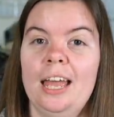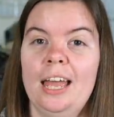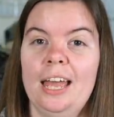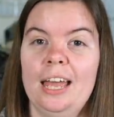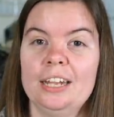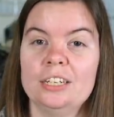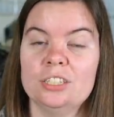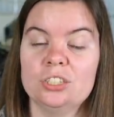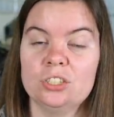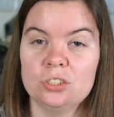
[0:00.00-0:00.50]

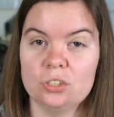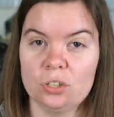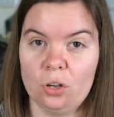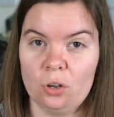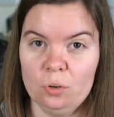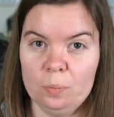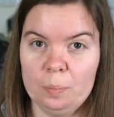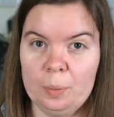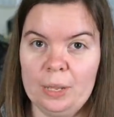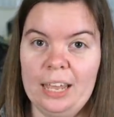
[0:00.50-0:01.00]
and
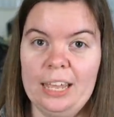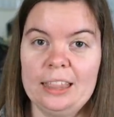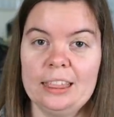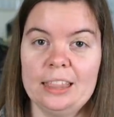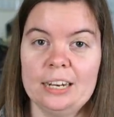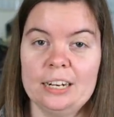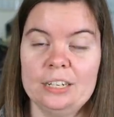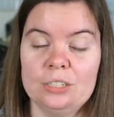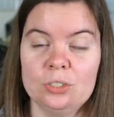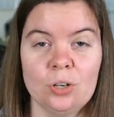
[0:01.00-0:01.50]
soap and
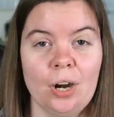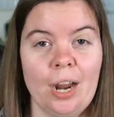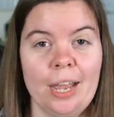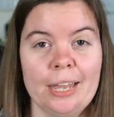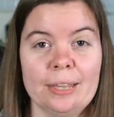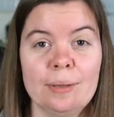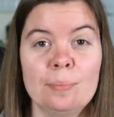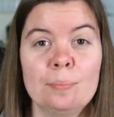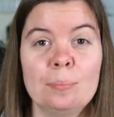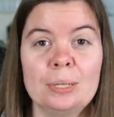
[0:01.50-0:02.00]
let it dry
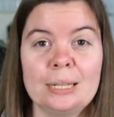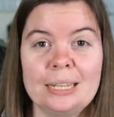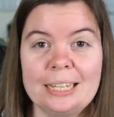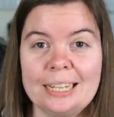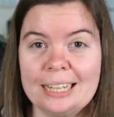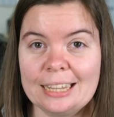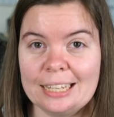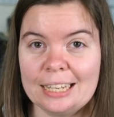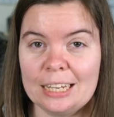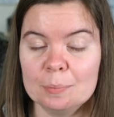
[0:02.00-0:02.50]

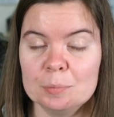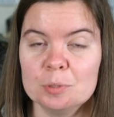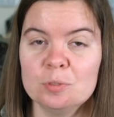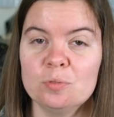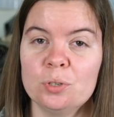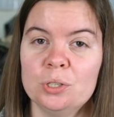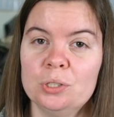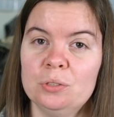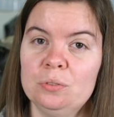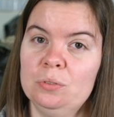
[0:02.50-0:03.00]
completely
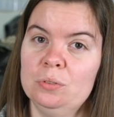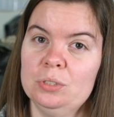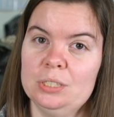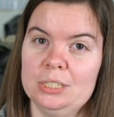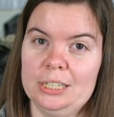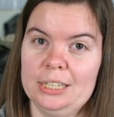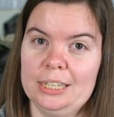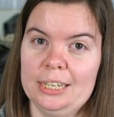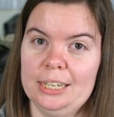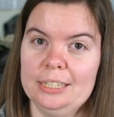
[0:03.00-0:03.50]
before you use
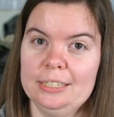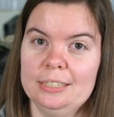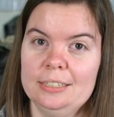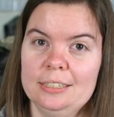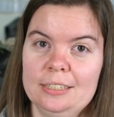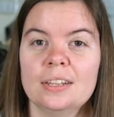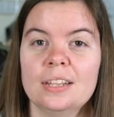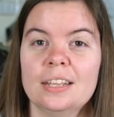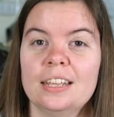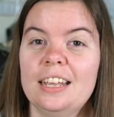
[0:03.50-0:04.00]
it again.
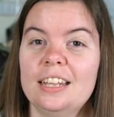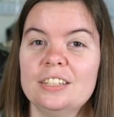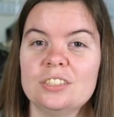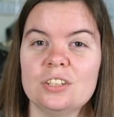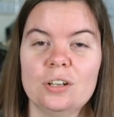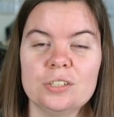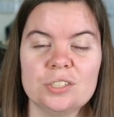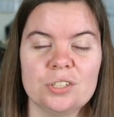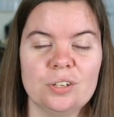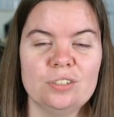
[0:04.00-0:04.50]
It's
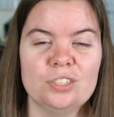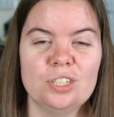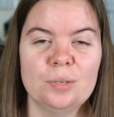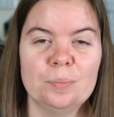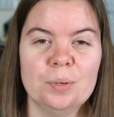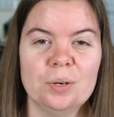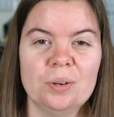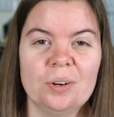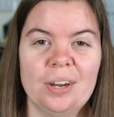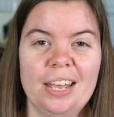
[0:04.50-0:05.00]
also a
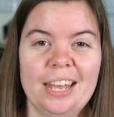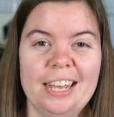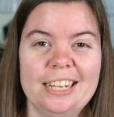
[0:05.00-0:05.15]
super great